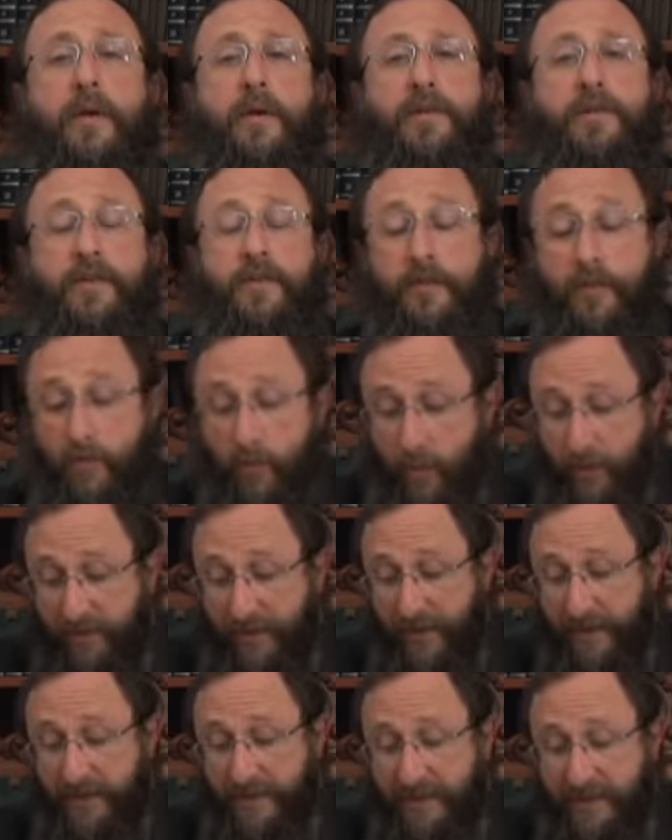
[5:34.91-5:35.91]
So the north
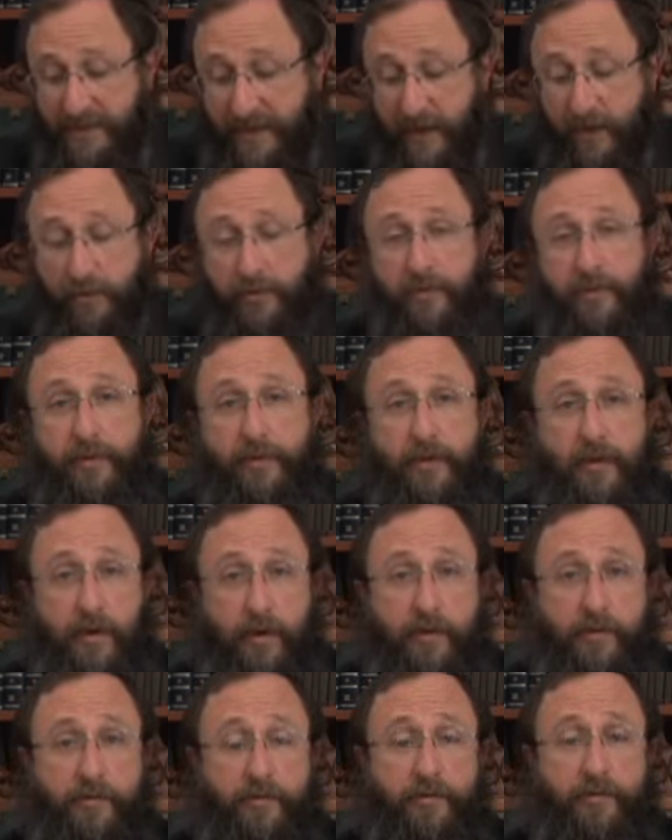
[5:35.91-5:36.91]
and south
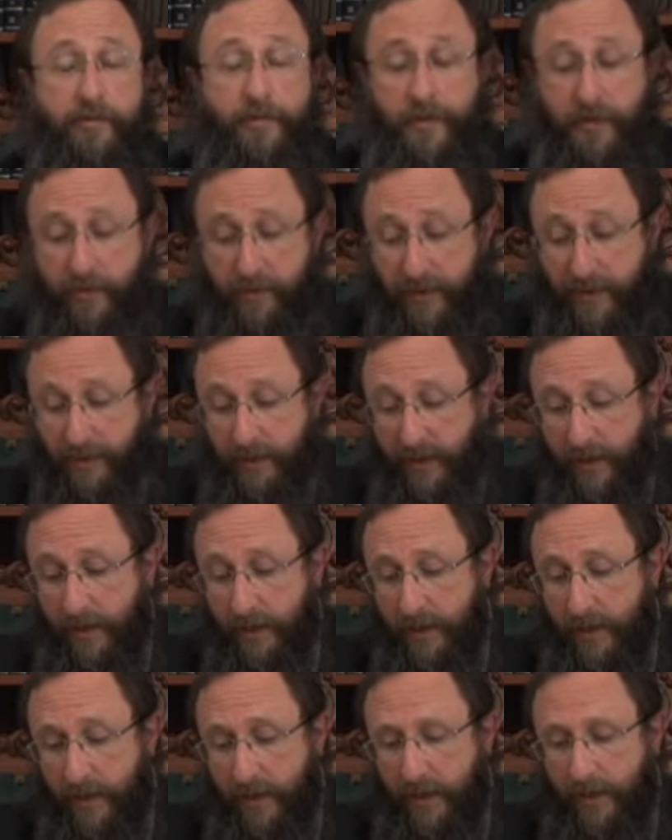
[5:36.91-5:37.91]
of the Great
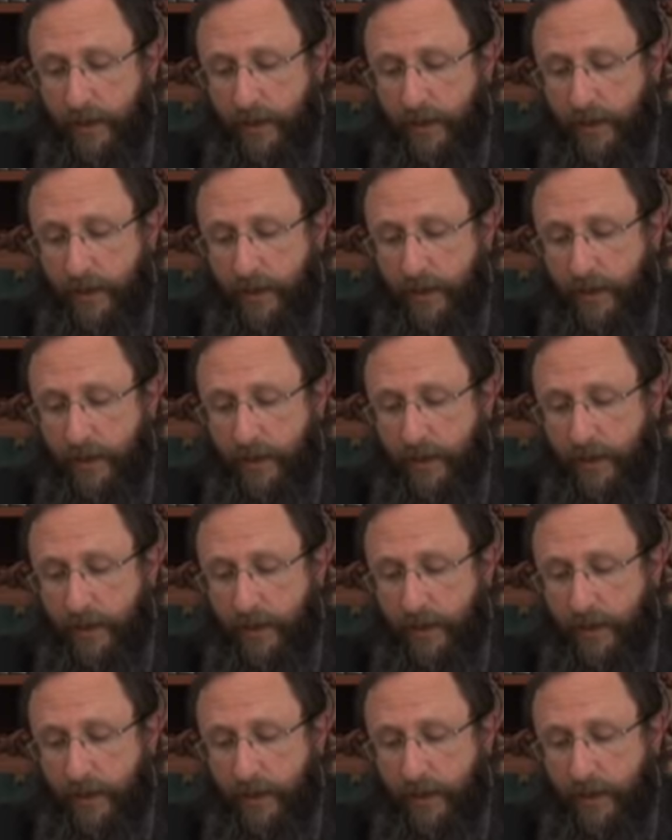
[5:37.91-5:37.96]
Gate.